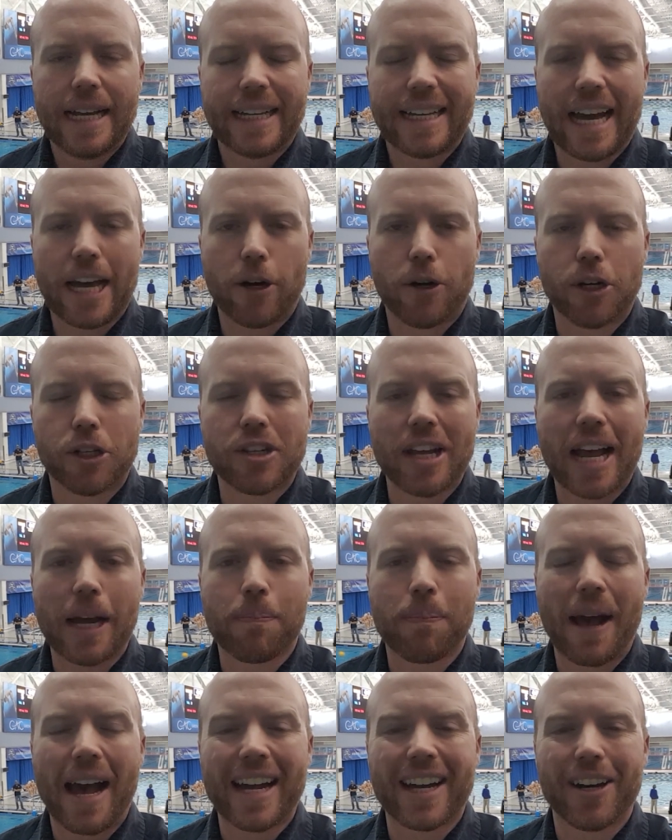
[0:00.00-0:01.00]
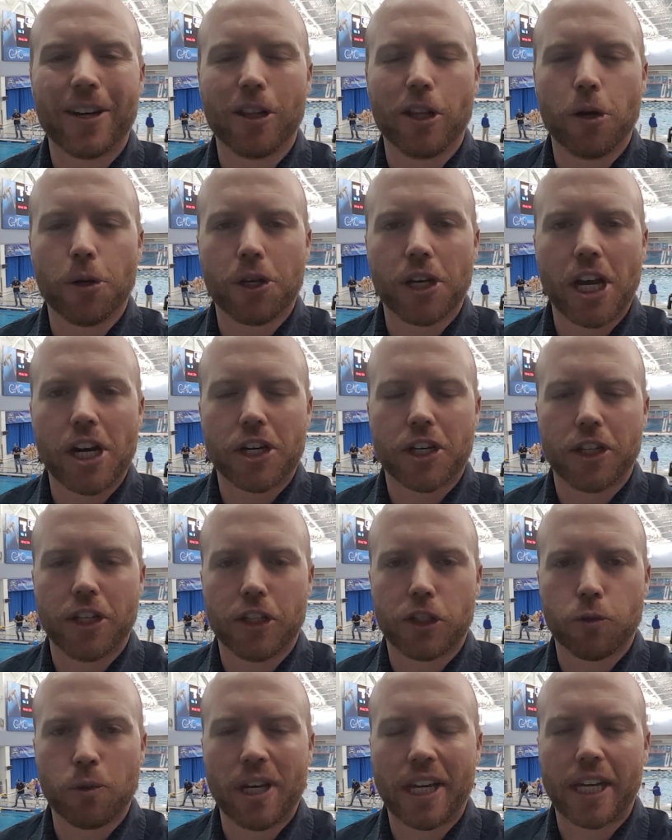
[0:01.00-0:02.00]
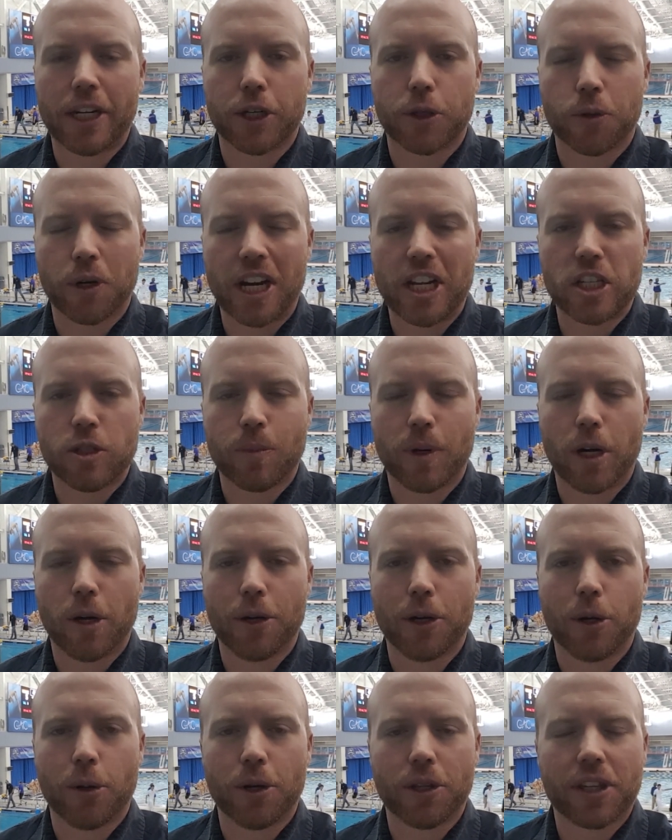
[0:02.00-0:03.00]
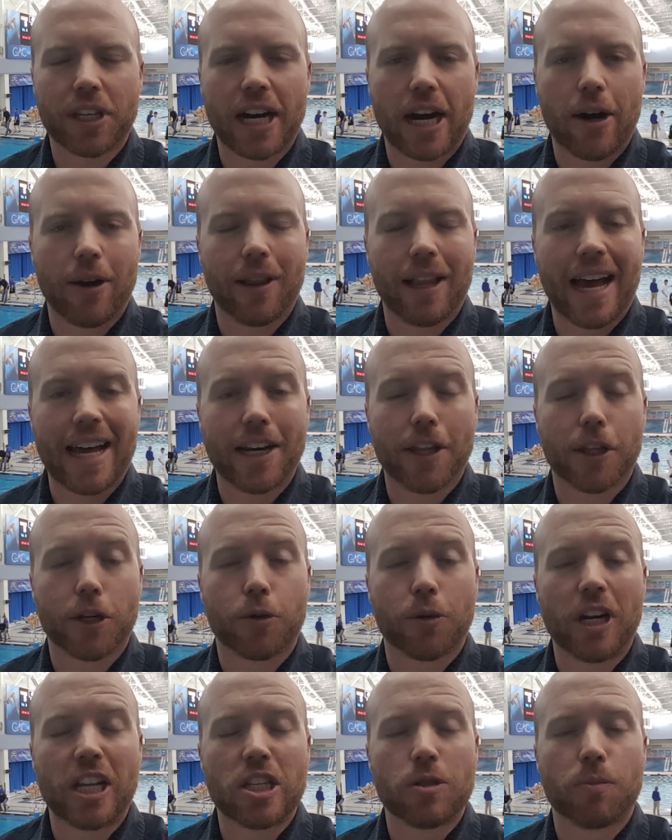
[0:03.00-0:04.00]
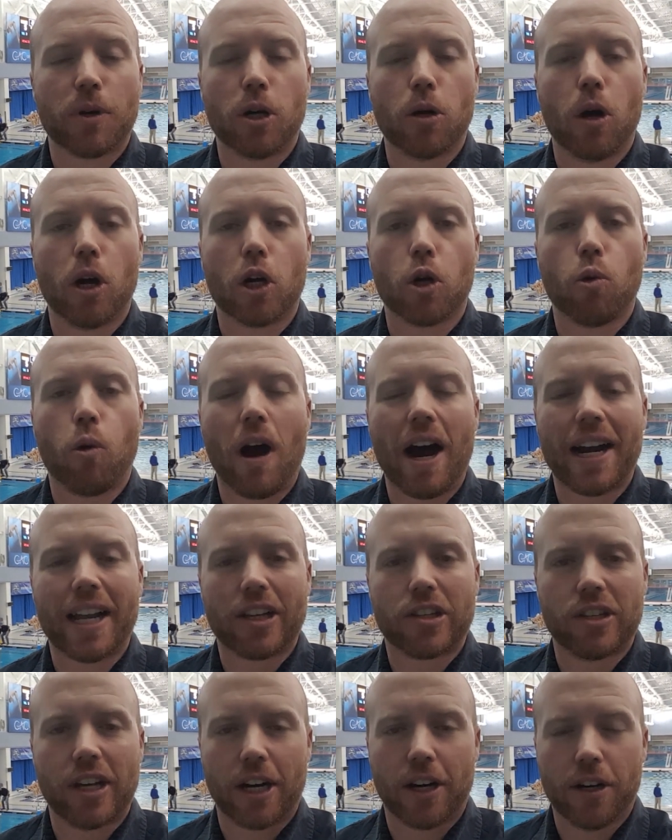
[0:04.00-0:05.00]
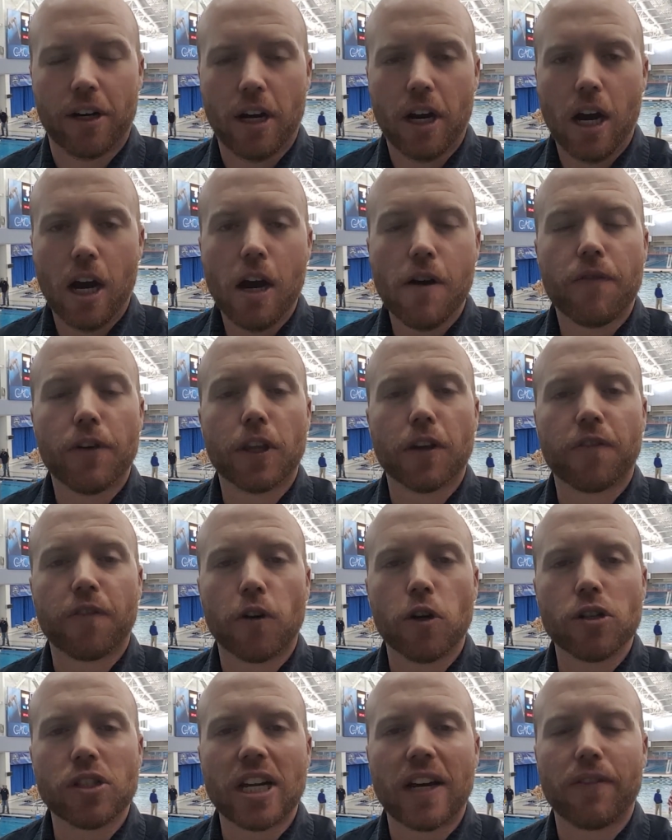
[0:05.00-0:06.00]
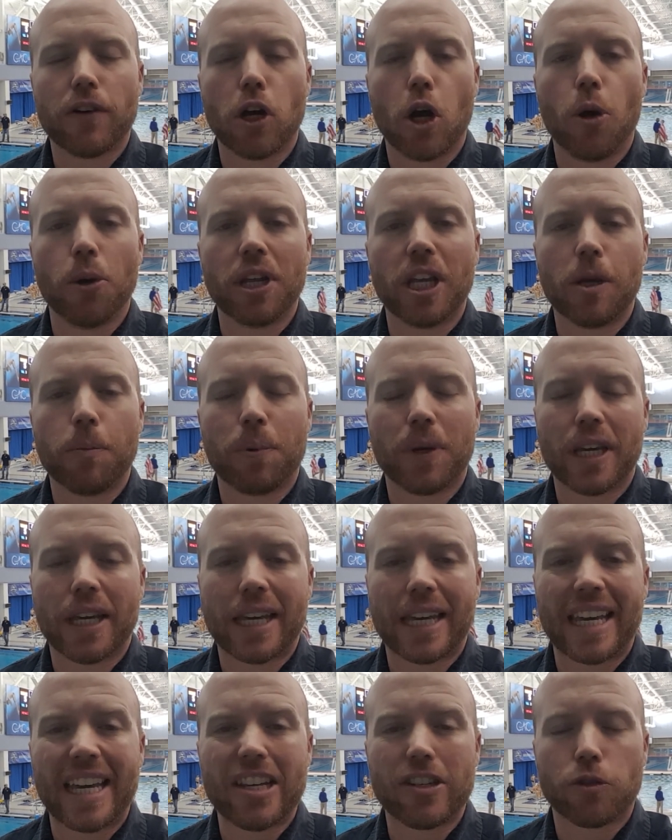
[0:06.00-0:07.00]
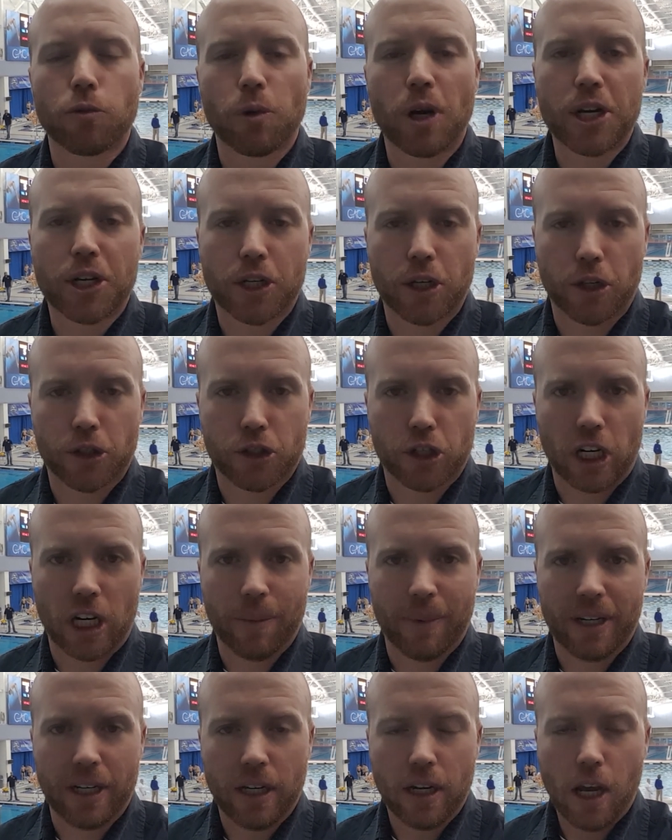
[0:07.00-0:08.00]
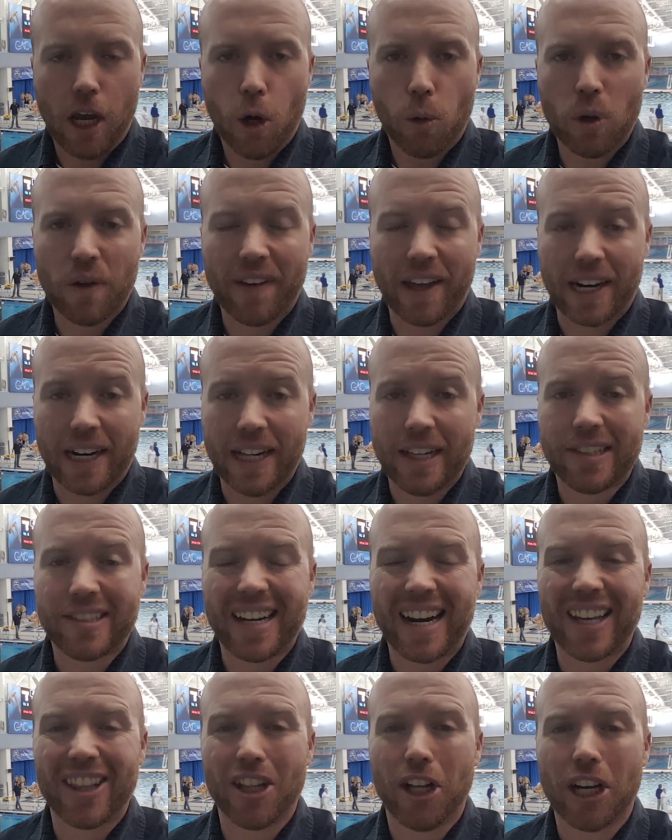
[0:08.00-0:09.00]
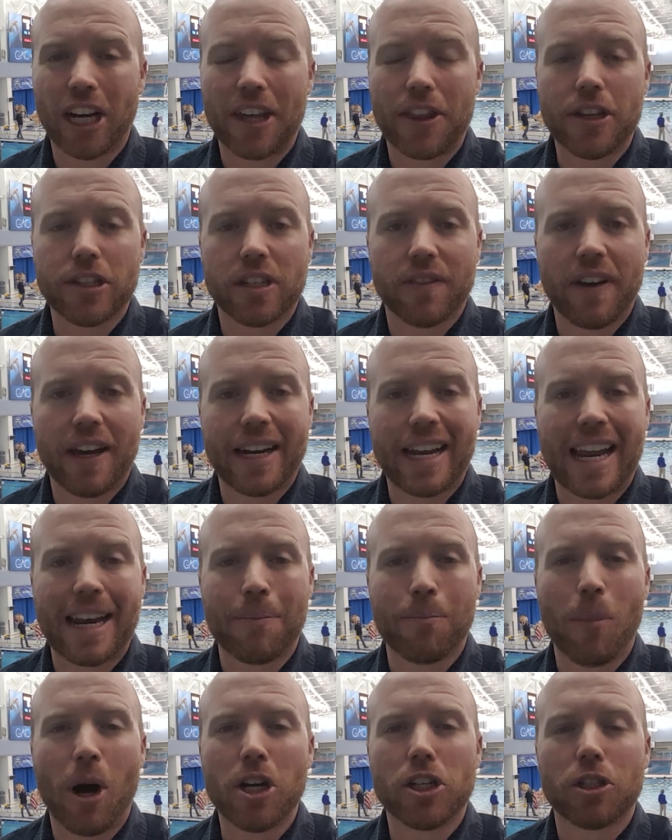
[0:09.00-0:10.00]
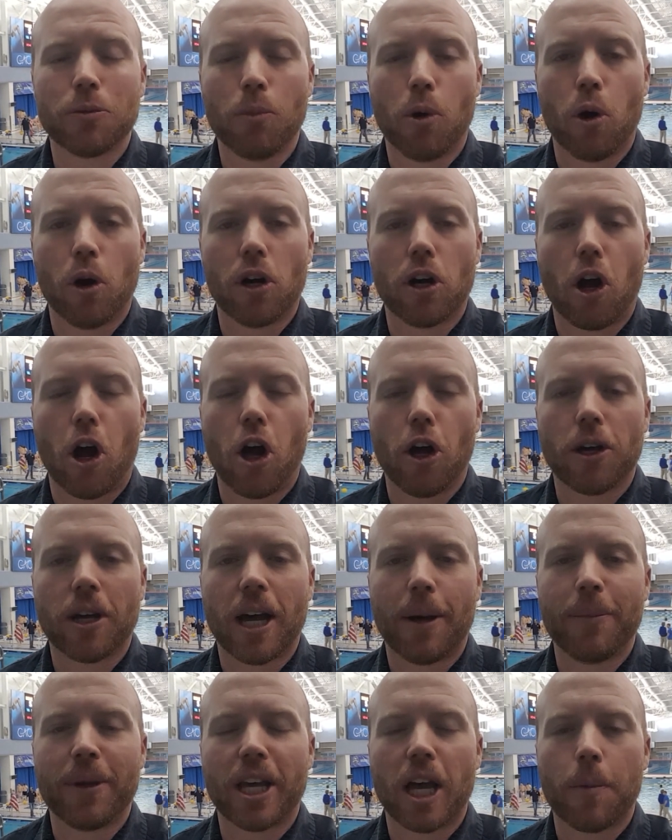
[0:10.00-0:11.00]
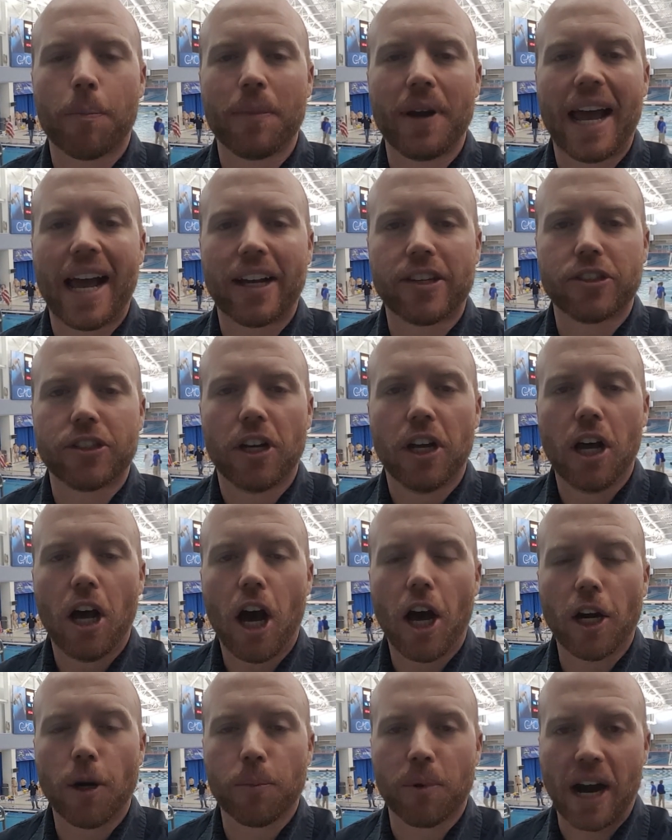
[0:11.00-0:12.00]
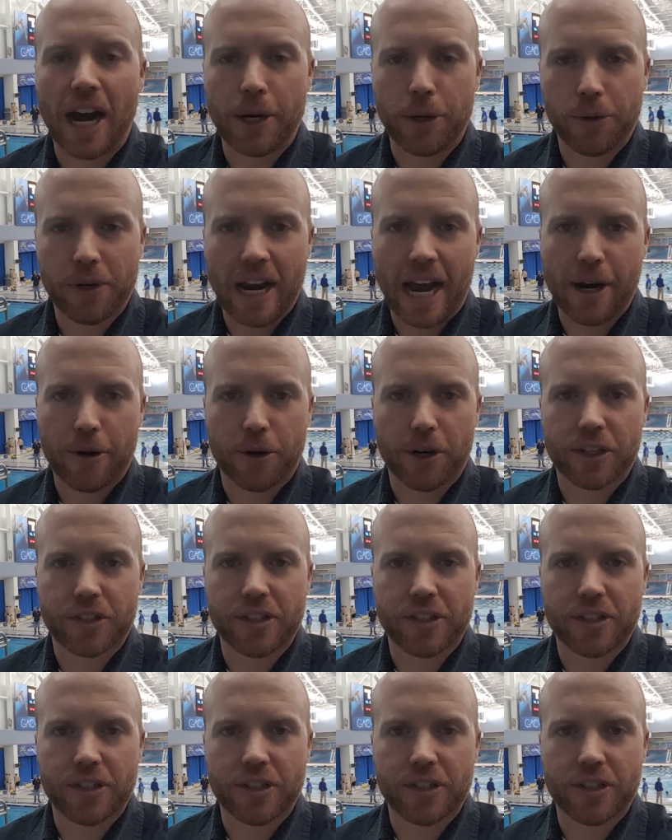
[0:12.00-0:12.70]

Counter Attack back on location this week in Greensboro, North Carolina, the Greensboro Aquatic Center for the first ever ODP East Regional Tournament. We've got an inside look at this event and much more all coming up next on a brand new Counter